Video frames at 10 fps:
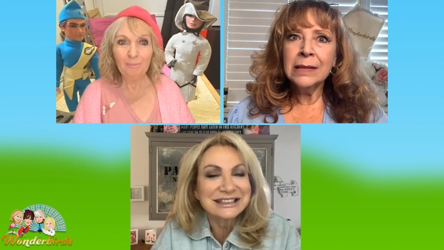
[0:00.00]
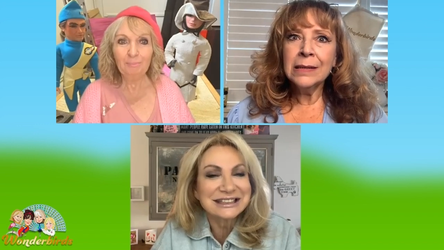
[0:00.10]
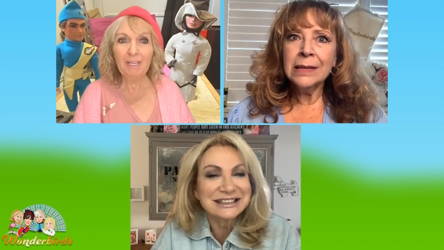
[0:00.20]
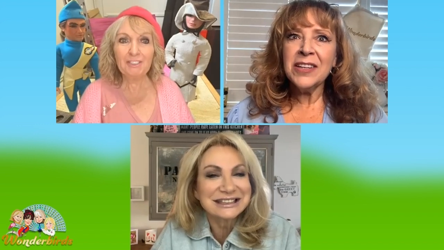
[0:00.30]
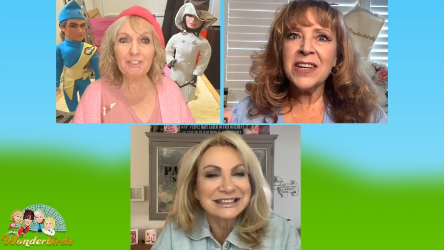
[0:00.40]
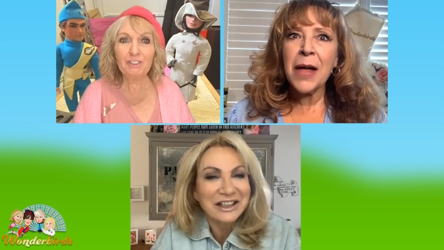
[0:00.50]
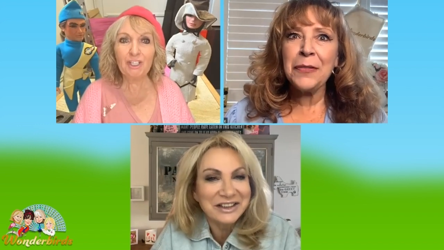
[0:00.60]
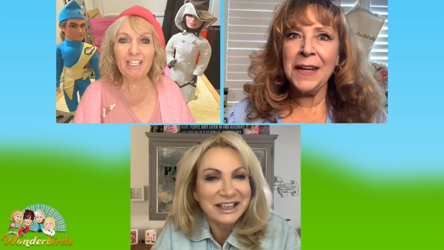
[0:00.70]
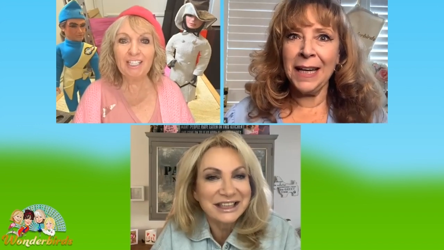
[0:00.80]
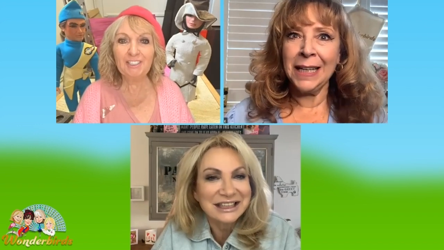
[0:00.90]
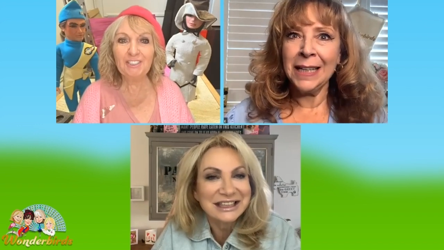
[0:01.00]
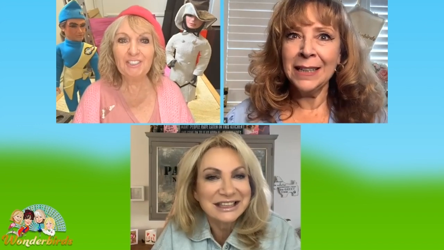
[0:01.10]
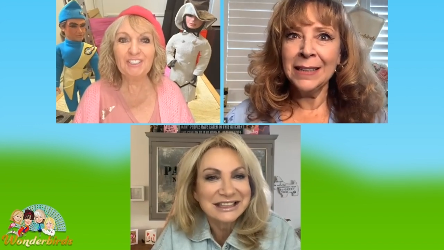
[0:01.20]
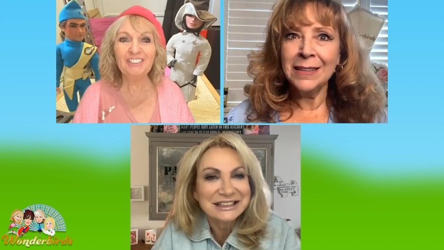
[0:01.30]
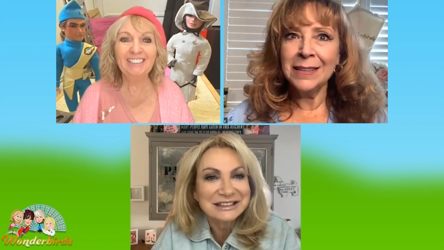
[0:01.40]
Speaker 1: Makes a change.
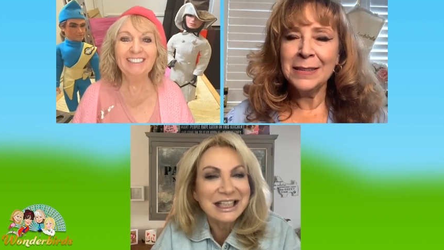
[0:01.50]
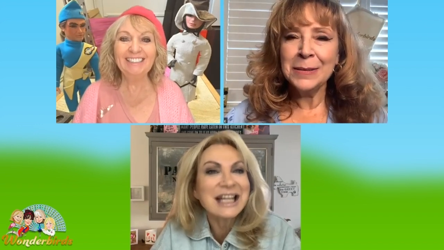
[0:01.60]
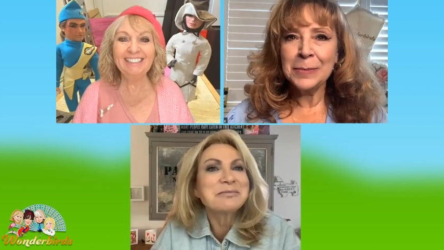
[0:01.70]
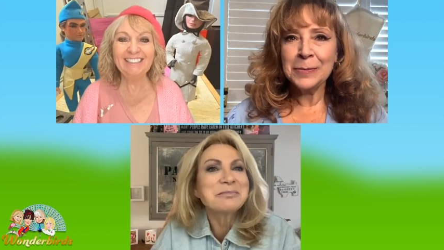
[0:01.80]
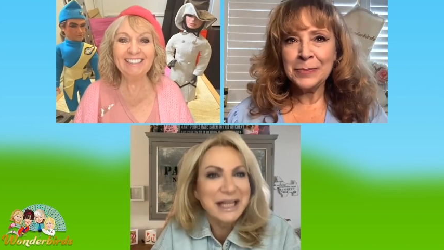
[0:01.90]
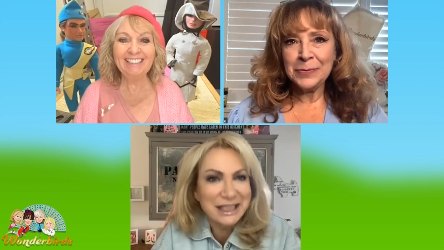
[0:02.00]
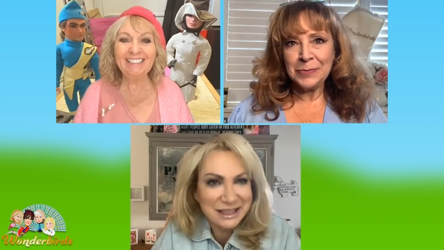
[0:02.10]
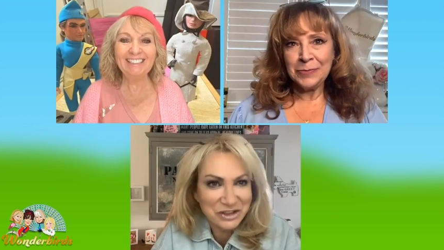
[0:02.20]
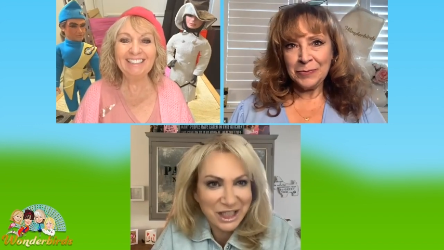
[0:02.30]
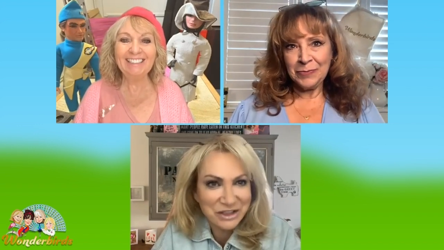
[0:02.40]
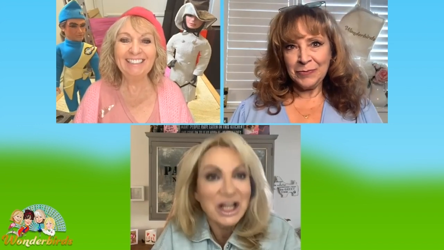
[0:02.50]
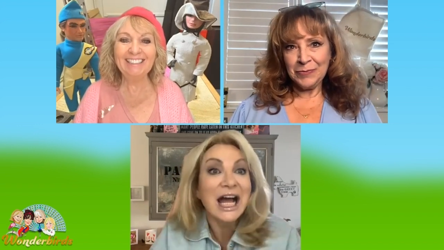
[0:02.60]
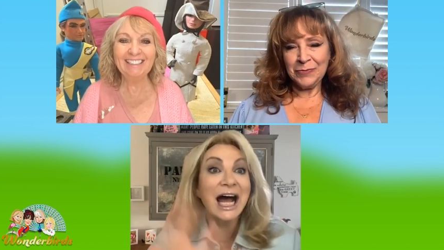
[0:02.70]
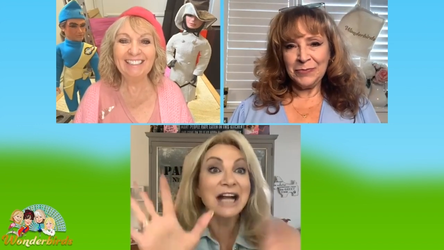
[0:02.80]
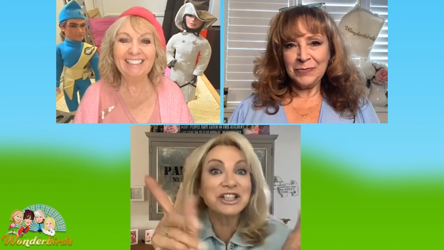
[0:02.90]
Speaker 2: That makes a change.
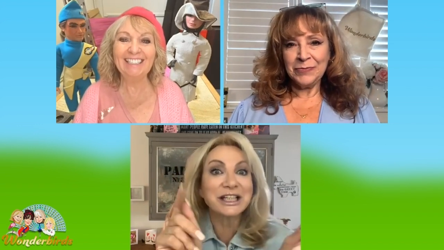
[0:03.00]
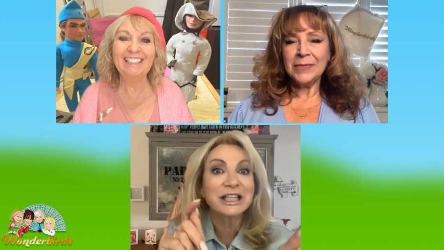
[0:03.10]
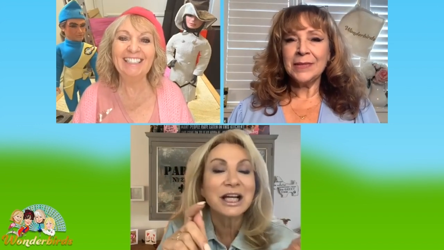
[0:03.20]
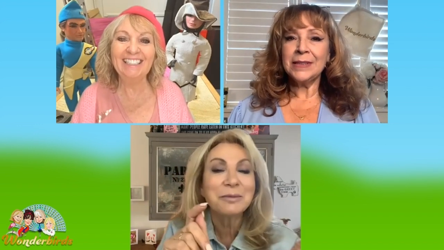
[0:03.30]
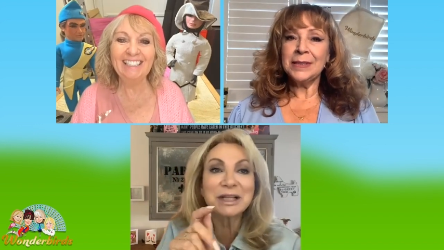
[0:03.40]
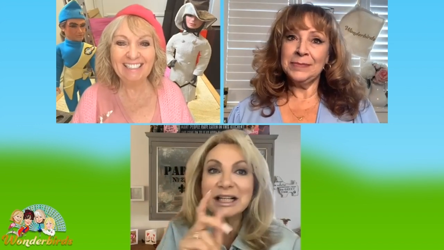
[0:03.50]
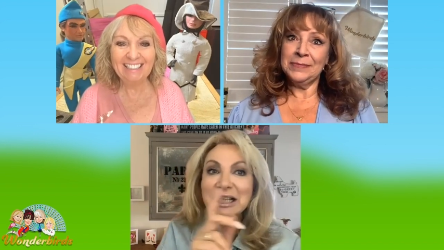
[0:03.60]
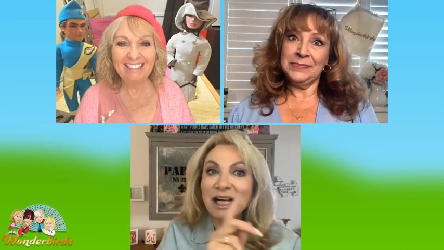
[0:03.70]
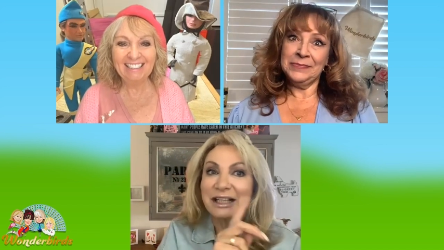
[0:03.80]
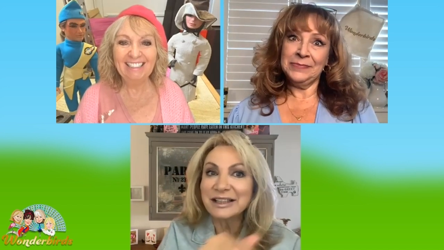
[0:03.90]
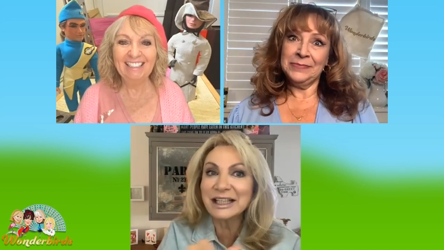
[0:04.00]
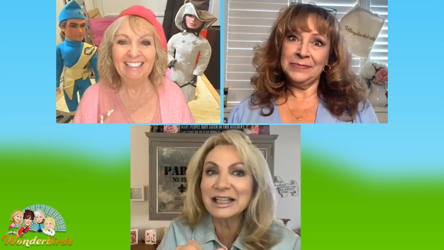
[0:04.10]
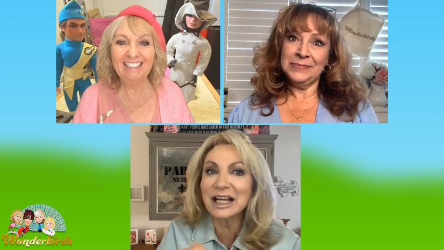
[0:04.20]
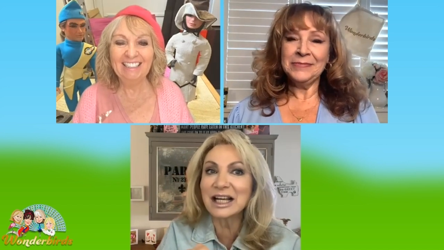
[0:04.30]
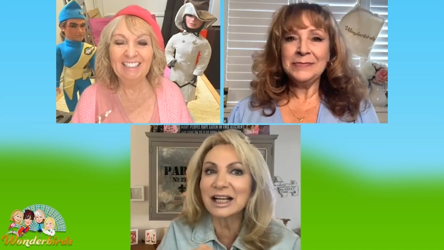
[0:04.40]
Actually, but I think
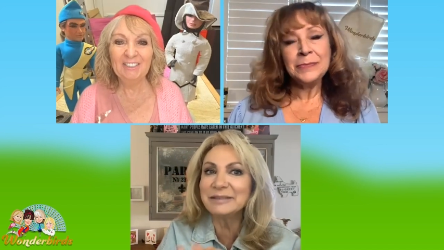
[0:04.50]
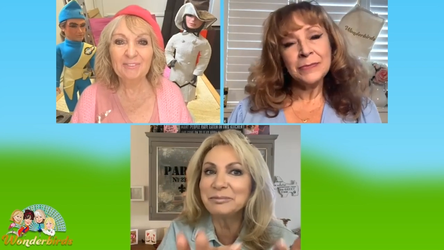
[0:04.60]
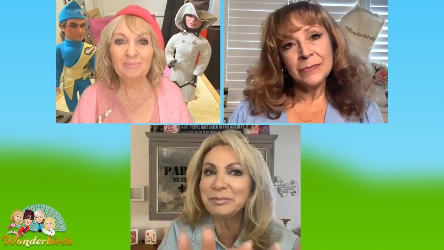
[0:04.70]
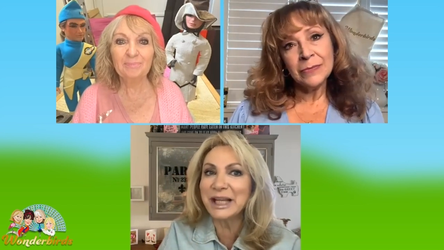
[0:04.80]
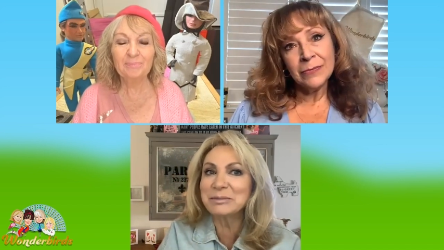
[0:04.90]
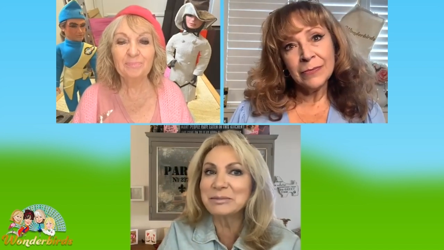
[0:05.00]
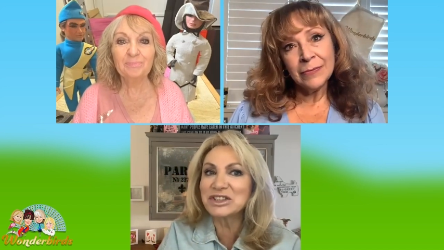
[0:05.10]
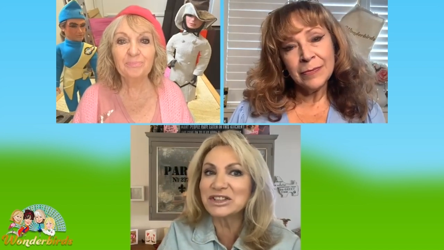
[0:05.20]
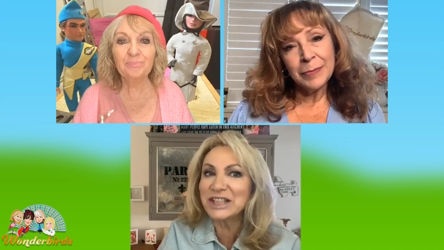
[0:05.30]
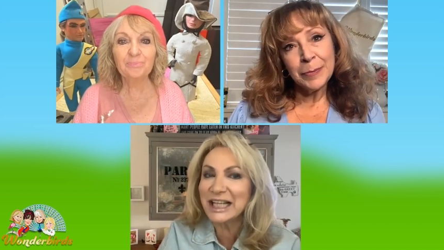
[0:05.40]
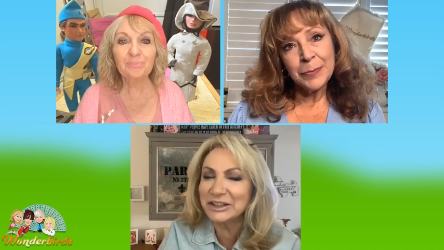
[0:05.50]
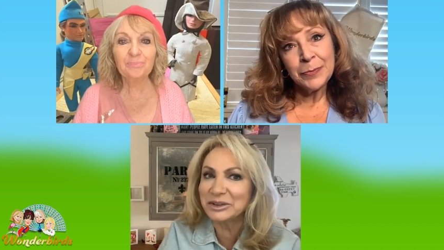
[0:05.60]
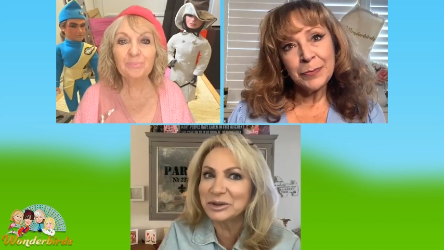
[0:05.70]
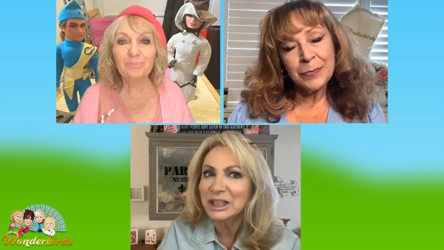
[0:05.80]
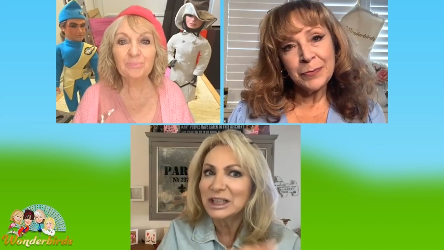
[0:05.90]
I'd be able to tell
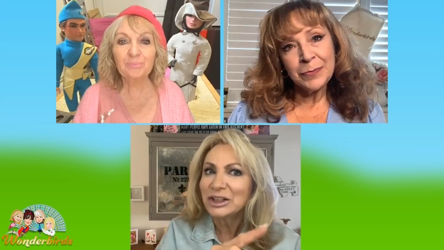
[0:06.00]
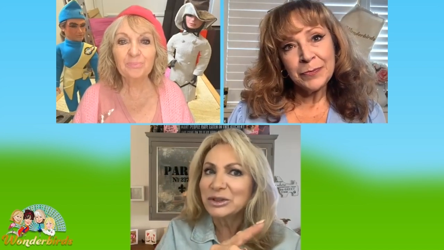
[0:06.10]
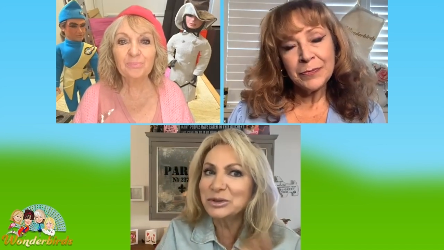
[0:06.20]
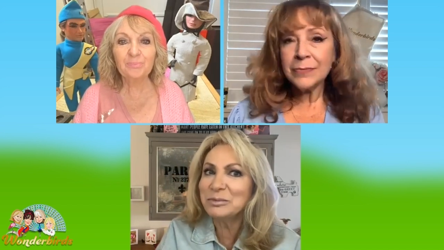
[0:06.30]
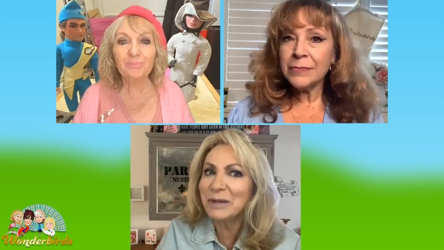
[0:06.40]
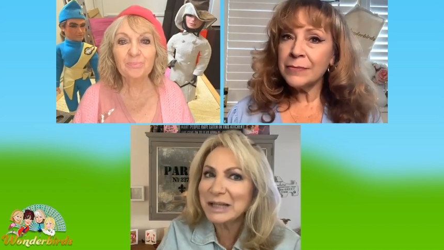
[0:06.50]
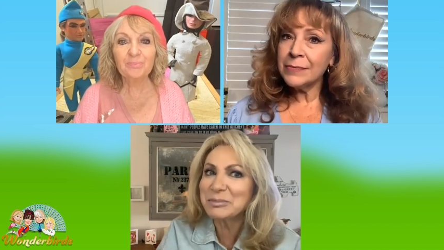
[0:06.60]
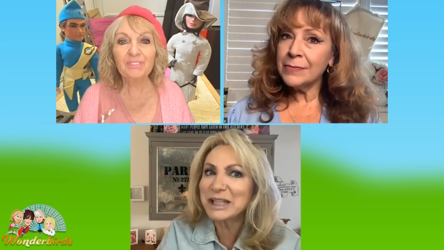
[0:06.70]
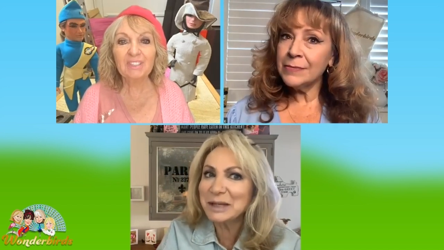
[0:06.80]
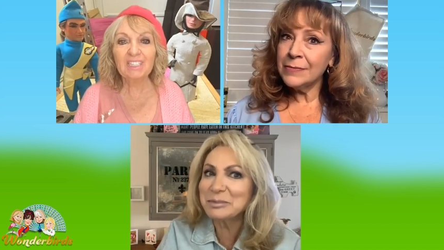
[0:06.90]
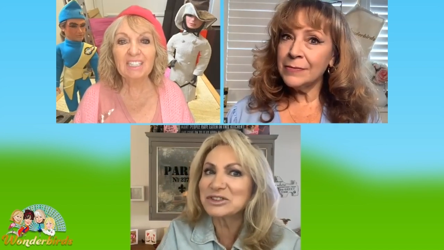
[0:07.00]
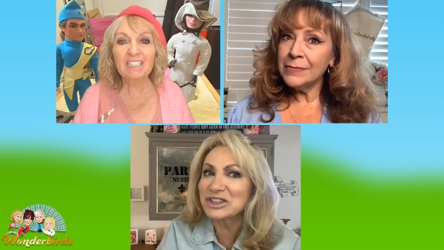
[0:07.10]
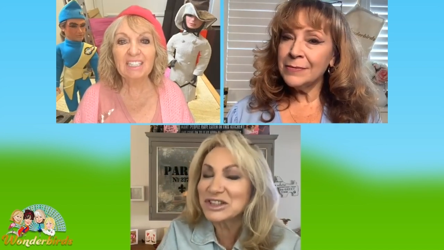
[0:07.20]
you who might be able to